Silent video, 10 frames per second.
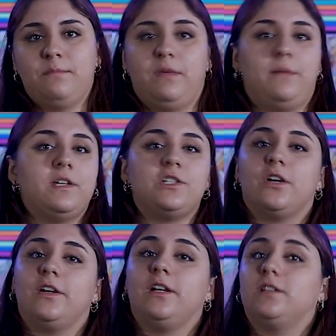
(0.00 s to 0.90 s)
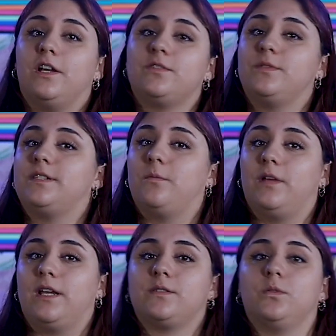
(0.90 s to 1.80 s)
Maybe it's sharing your lunch with
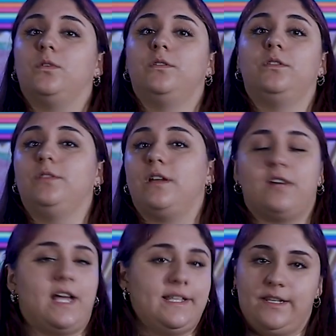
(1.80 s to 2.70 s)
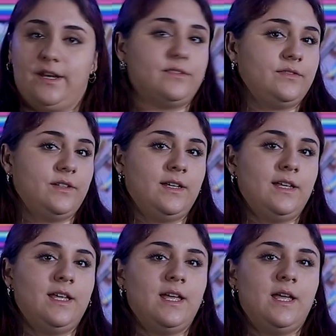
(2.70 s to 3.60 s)
someone at school who never has enough.
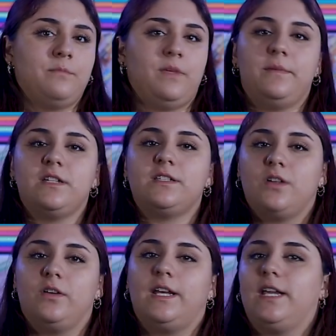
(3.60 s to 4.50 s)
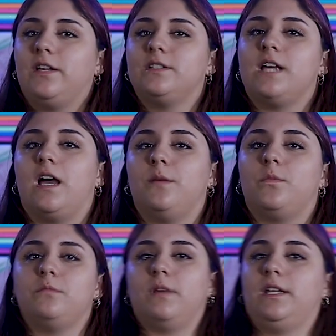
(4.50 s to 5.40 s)
Maybe it's donating your time
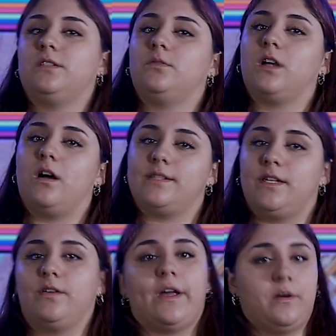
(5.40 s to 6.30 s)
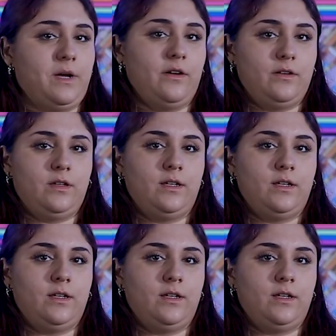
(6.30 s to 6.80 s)
or money to a cause that you care about.